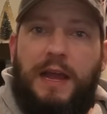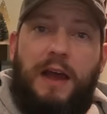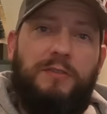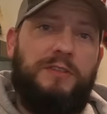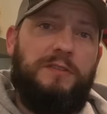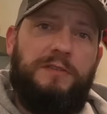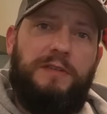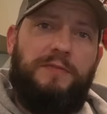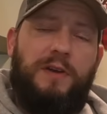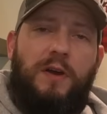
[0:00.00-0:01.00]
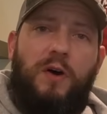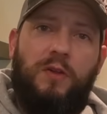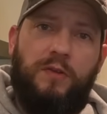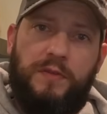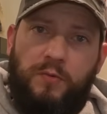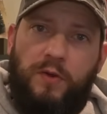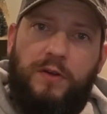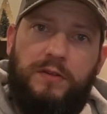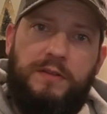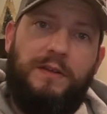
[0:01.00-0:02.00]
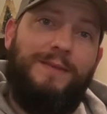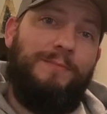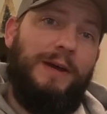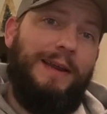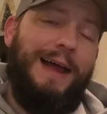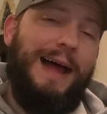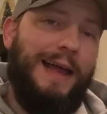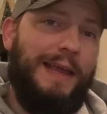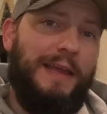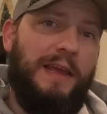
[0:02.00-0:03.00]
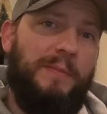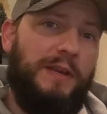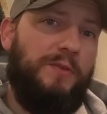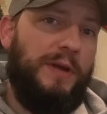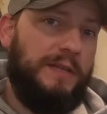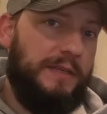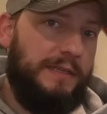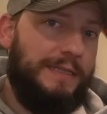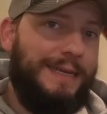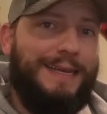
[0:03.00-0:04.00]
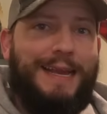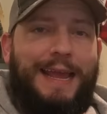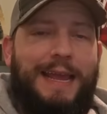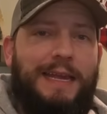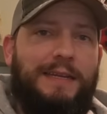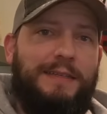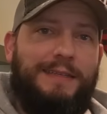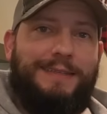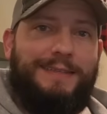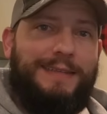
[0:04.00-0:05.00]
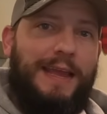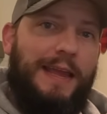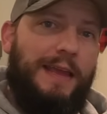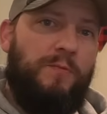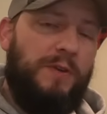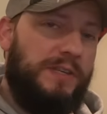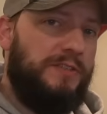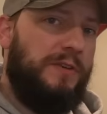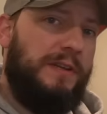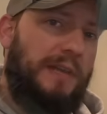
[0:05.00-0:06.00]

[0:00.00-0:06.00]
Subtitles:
Houses are different all over the world, but I am in New England, and this is a wood constructed